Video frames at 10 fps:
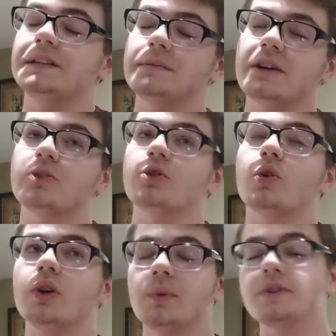seem like you're the
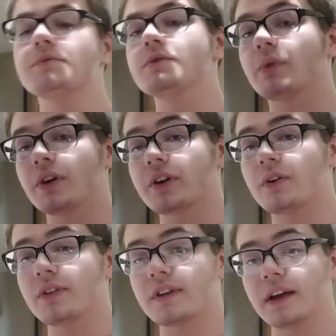only one doing work
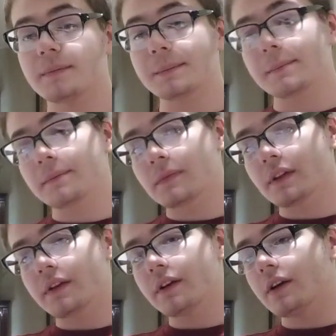all the time,
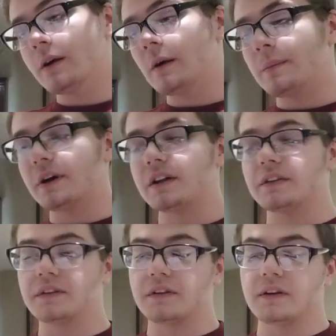
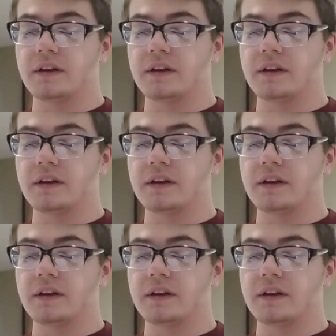but